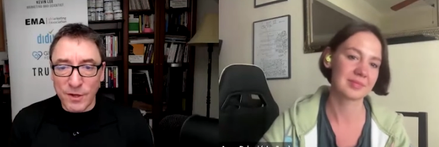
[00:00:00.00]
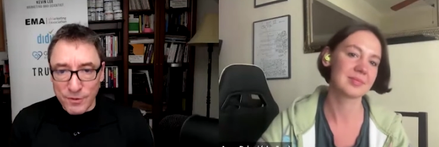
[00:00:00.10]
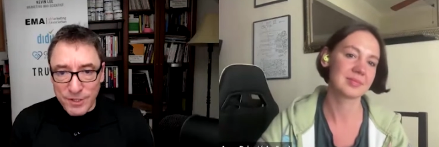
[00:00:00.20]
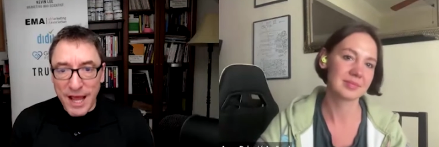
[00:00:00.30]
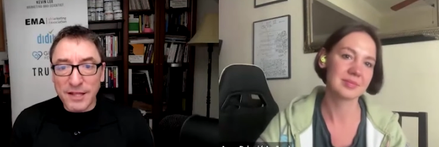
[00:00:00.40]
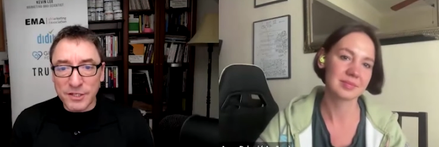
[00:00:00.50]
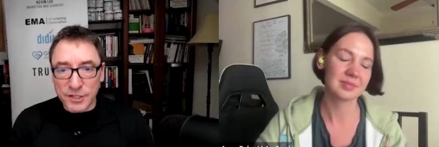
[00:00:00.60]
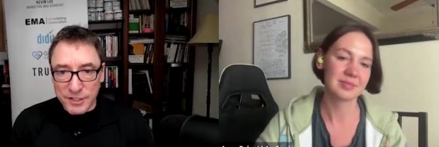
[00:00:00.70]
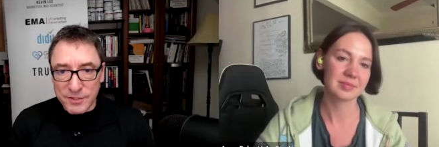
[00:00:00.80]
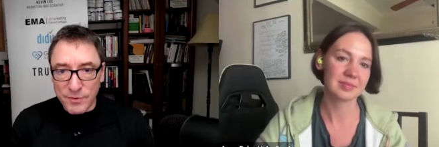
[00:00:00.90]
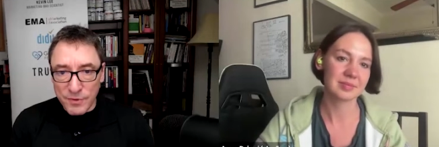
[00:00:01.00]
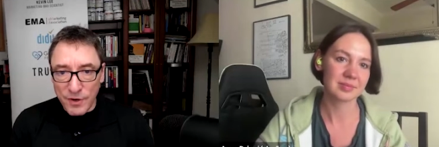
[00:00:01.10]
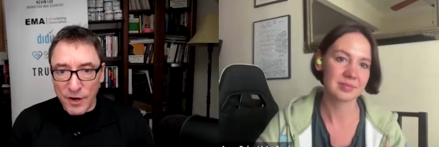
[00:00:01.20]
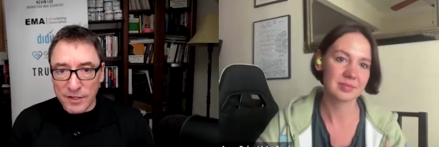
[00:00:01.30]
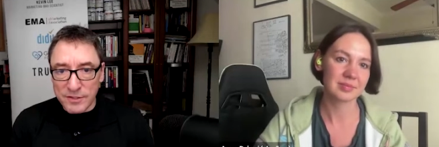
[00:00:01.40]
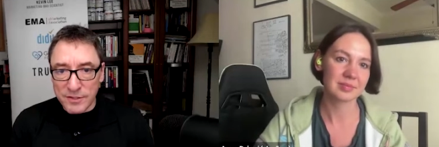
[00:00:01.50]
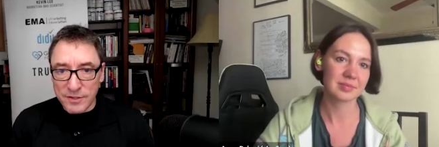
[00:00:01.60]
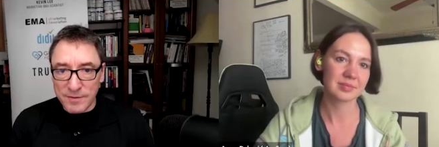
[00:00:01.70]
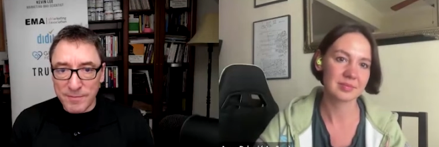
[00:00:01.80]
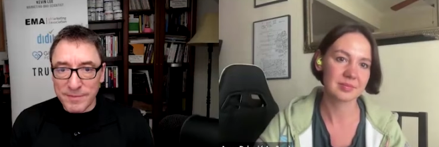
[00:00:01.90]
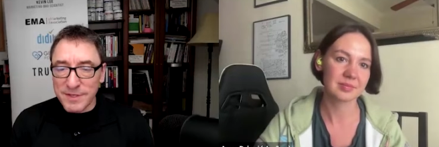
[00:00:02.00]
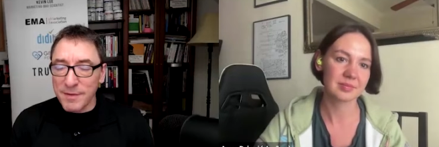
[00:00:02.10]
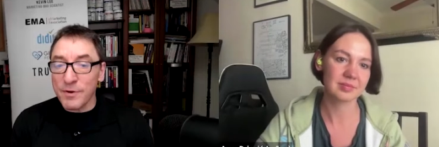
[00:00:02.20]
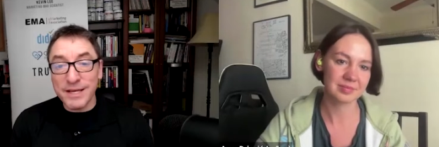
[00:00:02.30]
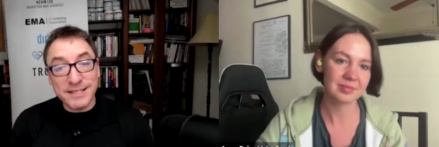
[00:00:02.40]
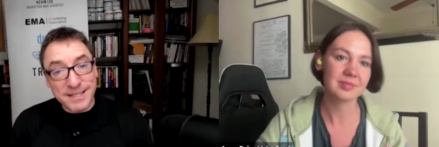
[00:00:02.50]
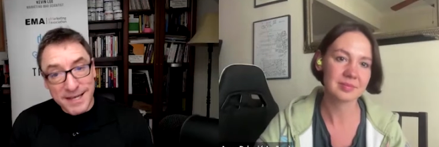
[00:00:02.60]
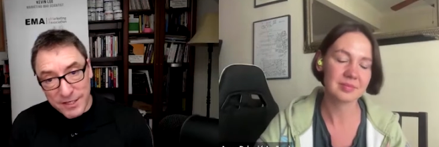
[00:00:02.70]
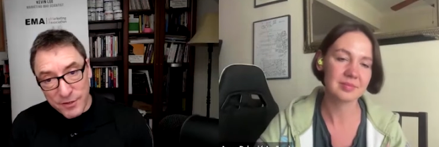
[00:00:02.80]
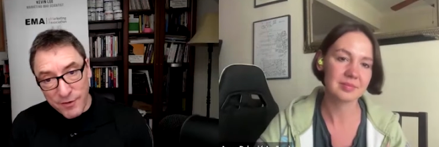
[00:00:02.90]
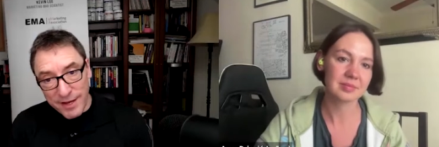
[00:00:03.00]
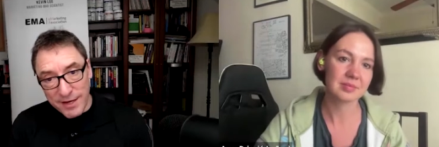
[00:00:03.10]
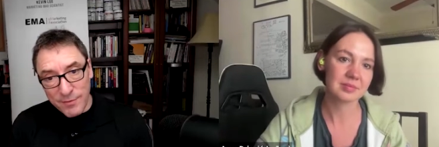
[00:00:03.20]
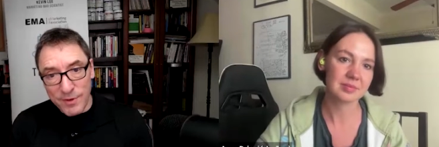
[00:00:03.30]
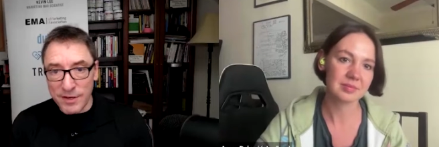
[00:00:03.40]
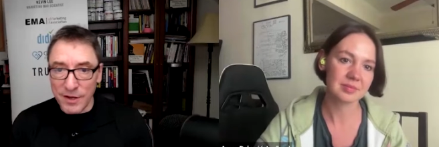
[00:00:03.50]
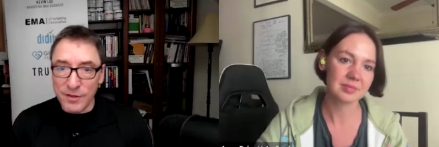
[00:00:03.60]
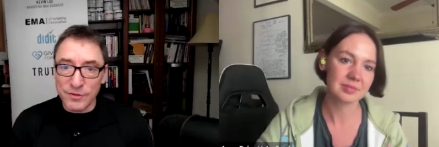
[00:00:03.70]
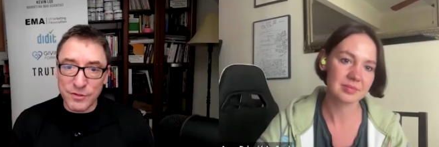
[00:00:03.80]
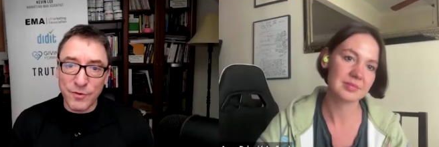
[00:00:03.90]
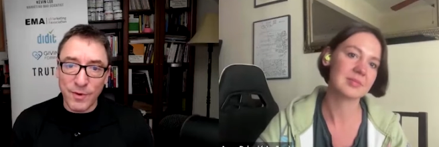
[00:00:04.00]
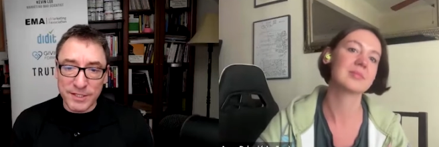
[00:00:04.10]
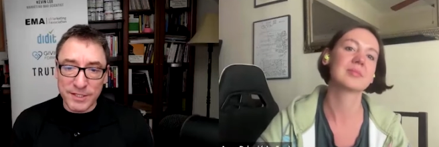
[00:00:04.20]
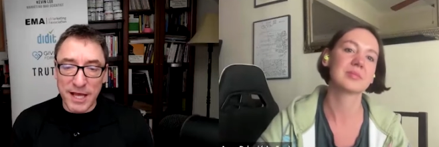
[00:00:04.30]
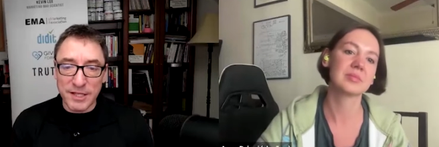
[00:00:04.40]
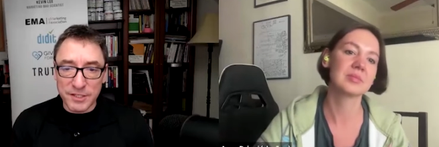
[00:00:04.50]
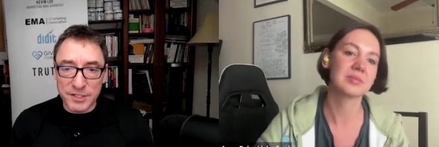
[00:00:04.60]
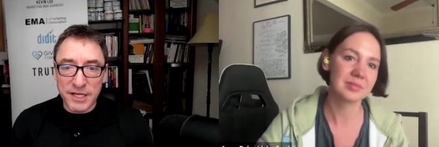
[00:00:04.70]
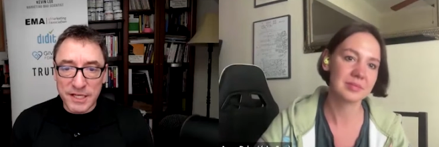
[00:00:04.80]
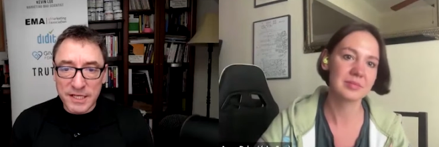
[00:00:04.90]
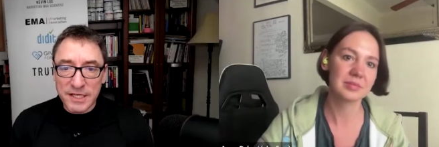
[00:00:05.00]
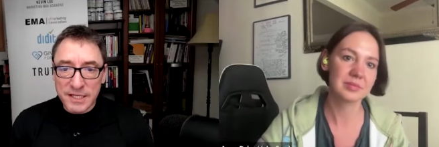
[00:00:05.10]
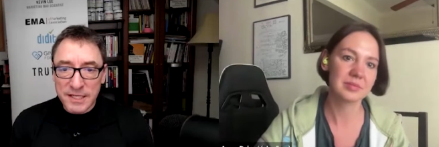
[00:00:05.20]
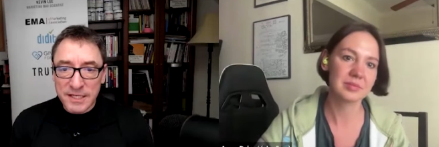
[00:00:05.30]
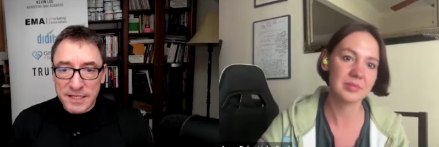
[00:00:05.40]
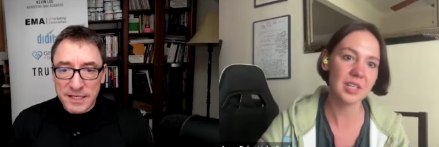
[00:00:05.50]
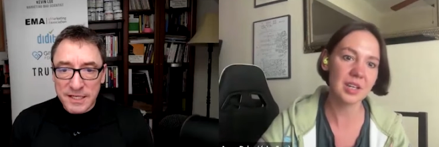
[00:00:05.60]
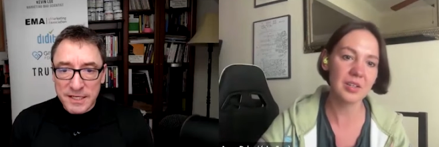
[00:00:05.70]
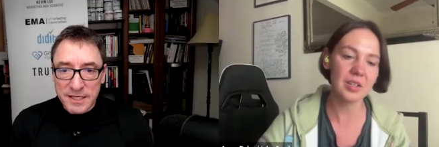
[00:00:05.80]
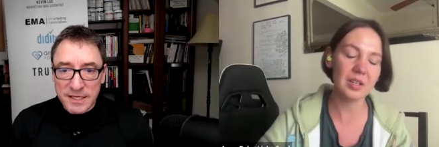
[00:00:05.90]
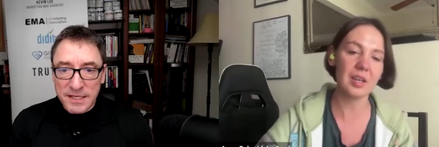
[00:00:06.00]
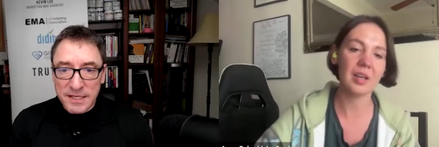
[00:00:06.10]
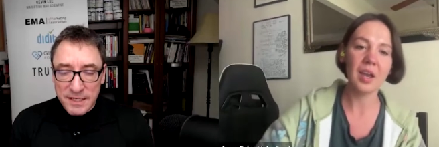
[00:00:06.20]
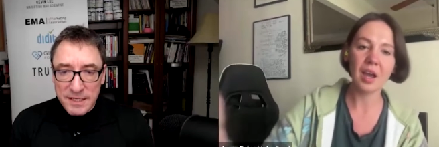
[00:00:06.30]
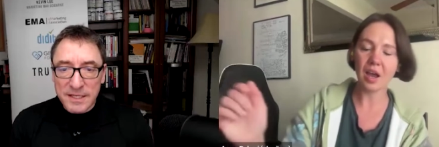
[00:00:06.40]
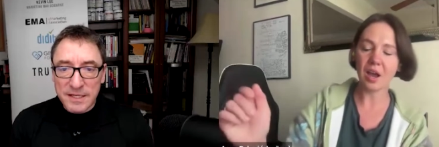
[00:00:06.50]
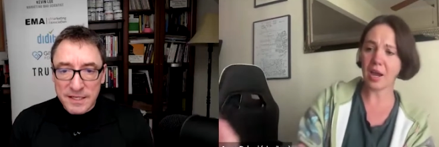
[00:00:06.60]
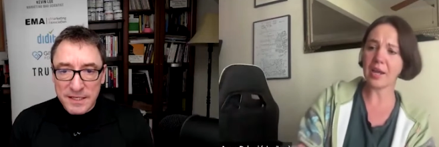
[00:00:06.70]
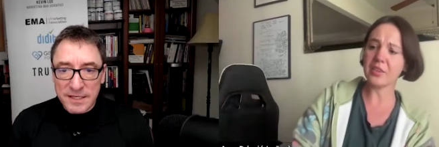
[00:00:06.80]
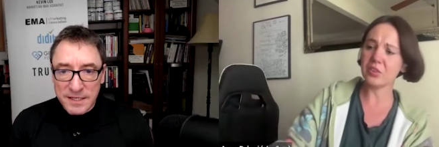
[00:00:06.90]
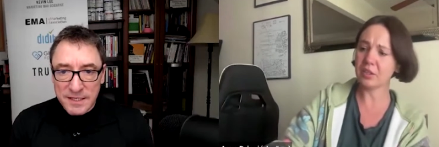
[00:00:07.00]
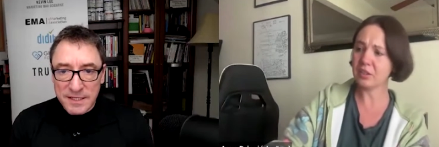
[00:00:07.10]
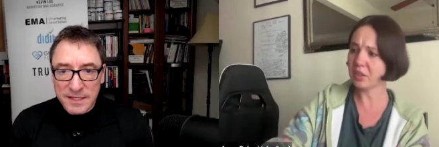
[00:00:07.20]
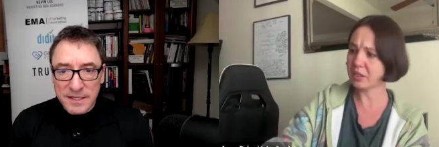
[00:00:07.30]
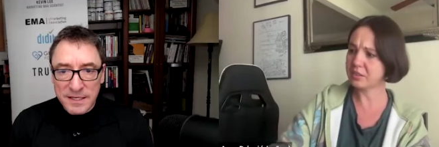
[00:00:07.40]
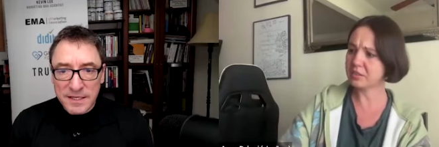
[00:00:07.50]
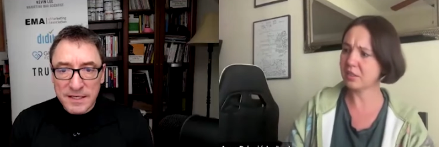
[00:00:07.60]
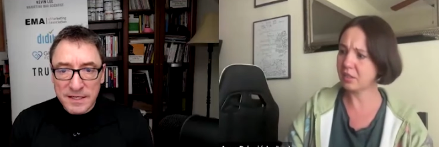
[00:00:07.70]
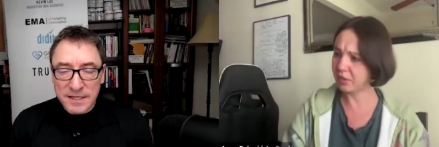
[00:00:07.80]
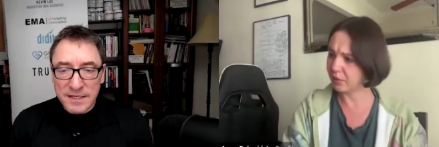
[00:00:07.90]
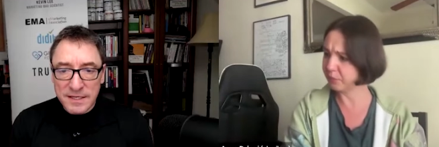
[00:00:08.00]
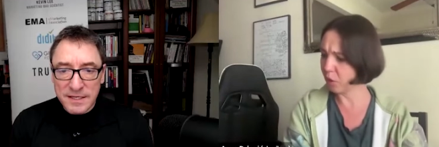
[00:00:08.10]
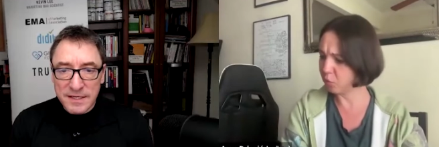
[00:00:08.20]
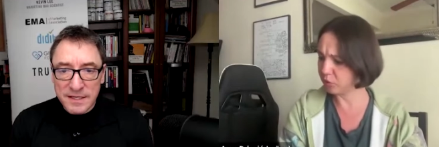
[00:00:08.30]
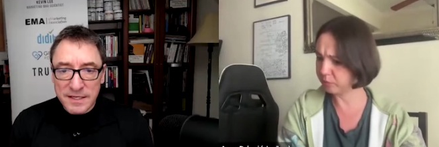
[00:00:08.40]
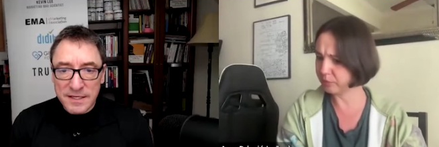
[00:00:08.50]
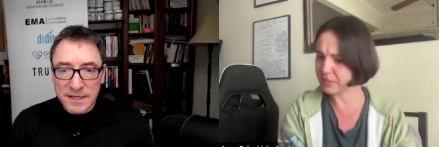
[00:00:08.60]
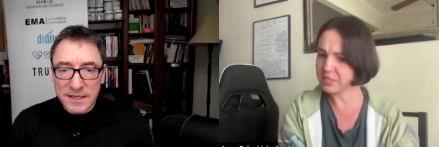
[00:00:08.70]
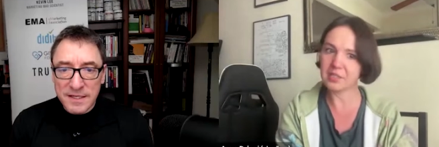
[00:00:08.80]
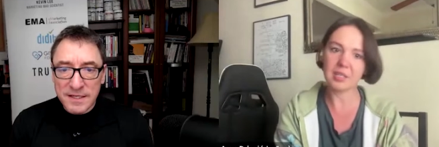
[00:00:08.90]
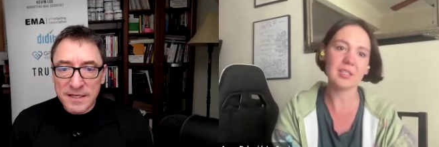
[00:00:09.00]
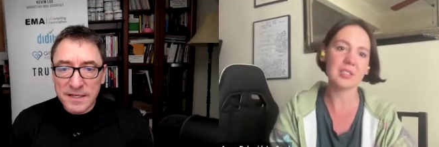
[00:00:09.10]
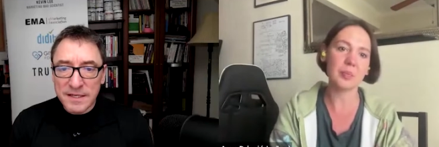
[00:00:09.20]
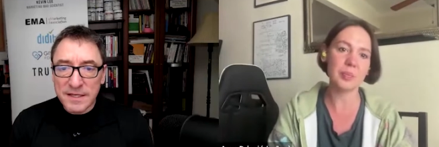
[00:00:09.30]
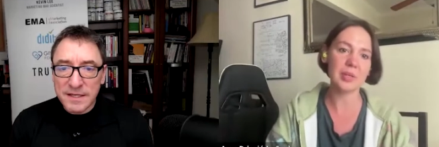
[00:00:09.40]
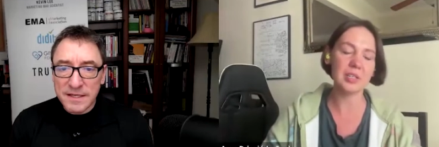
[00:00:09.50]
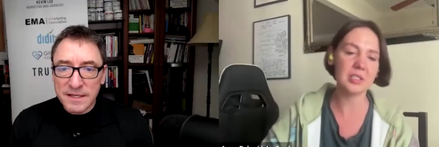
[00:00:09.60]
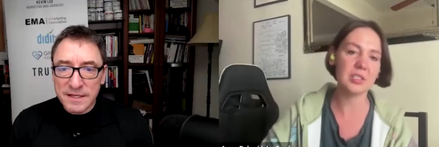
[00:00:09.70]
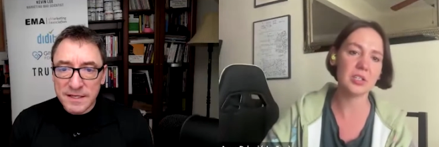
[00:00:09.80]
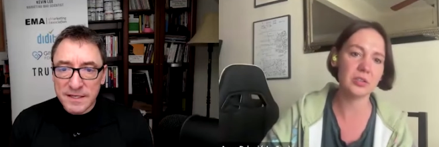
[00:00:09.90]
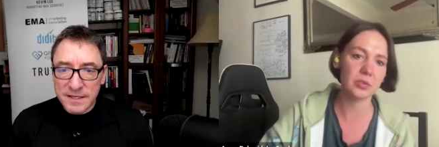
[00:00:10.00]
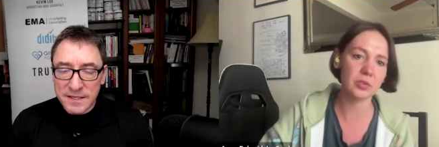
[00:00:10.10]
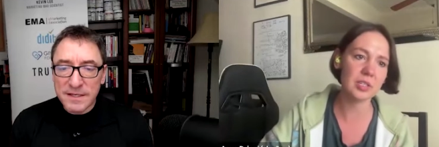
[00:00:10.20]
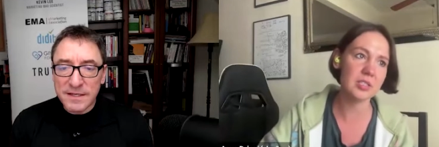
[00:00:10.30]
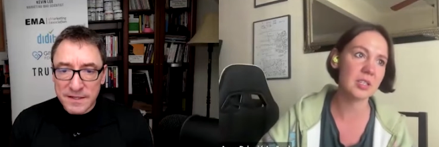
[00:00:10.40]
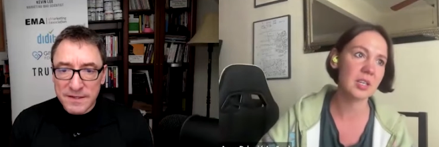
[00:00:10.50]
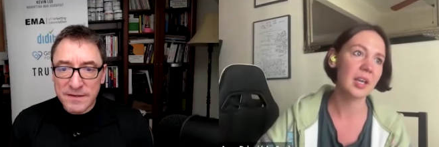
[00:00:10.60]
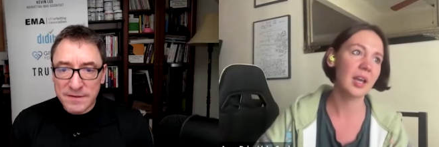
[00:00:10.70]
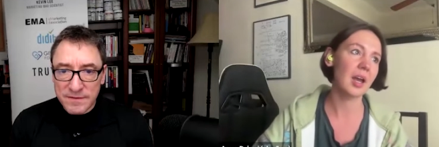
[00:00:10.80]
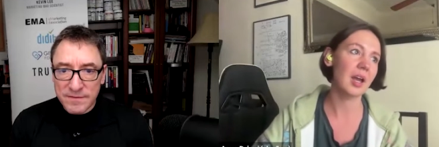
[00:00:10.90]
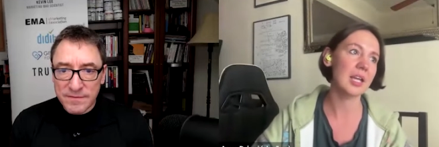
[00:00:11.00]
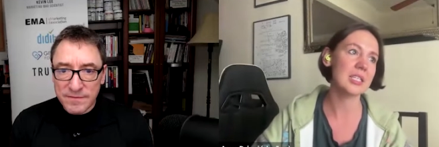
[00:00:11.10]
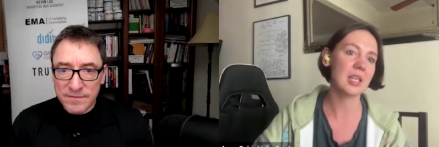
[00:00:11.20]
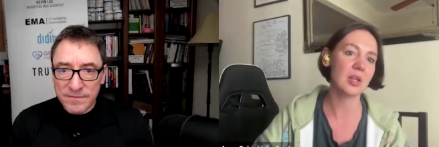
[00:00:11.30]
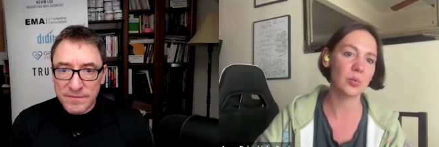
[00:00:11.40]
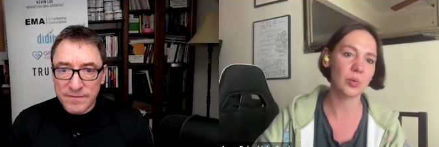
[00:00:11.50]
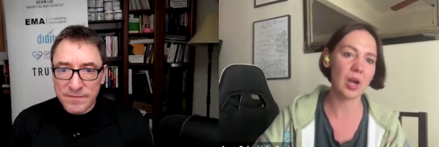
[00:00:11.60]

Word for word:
Speaker 1: own challenges with regards to some are easy to integrate in with and others are quite challenging. Yeah,
Speaker 2: yeah, yeah. Uh, I think that um, what makes things a bit easier for us uh, is that